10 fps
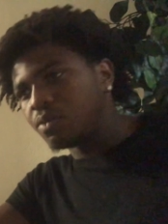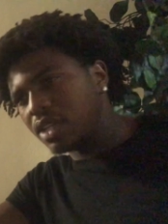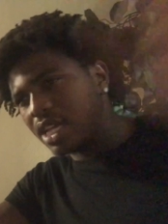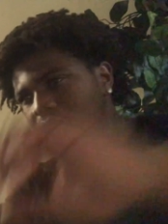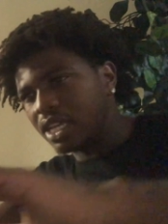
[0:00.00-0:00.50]
We
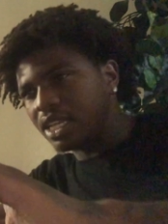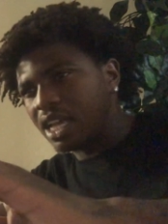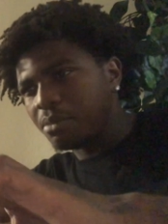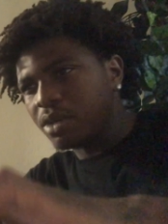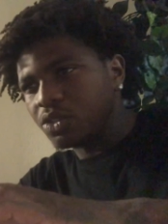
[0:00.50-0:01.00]
got y'all
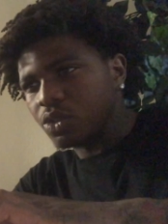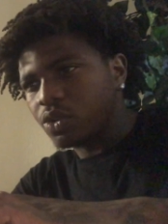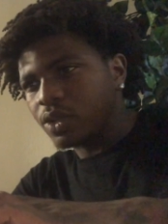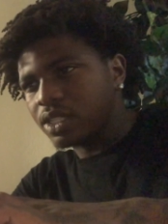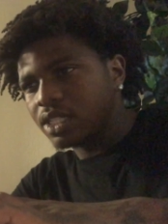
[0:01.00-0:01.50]
boys
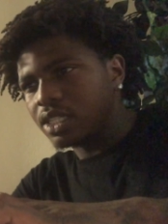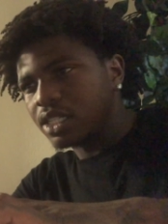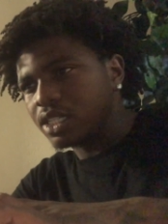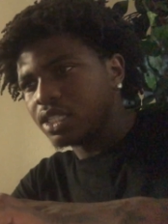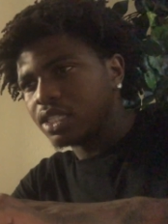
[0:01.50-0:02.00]
requested
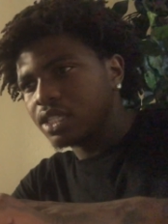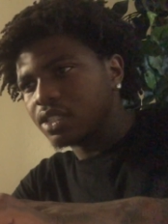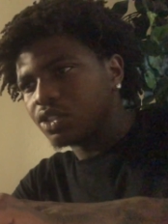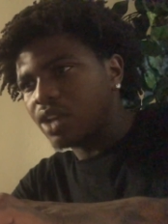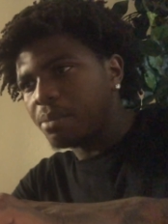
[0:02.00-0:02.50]
this
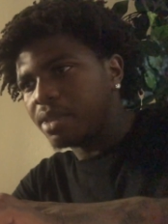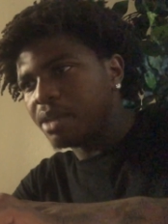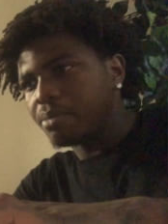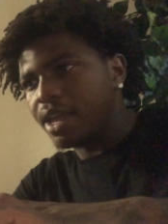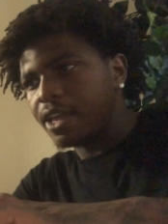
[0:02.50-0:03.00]
Trapland
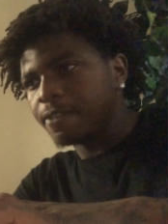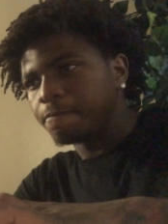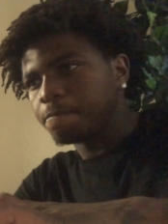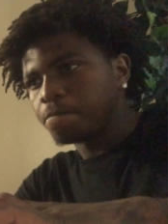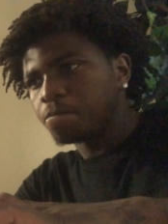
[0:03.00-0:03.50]
Pat.
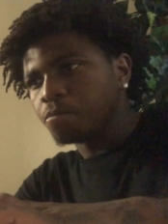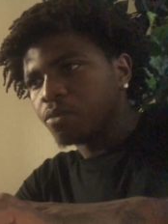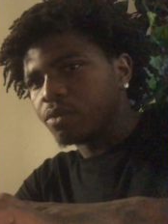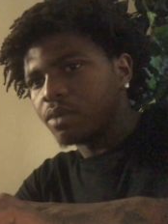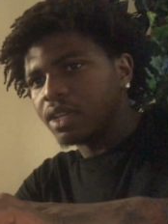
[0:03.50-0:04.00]

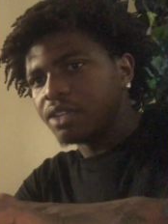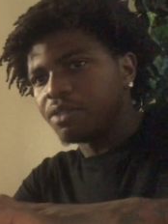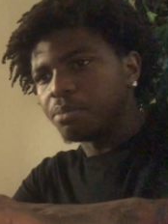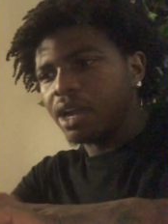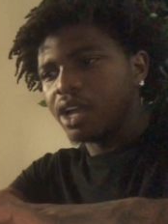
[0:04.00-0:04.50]
He
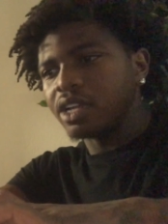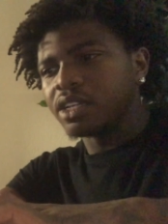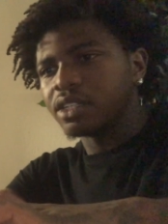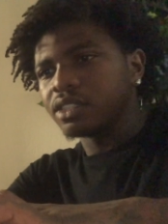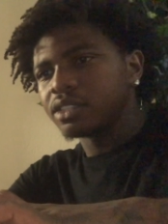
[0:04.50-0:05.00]
from Broward, ain't it?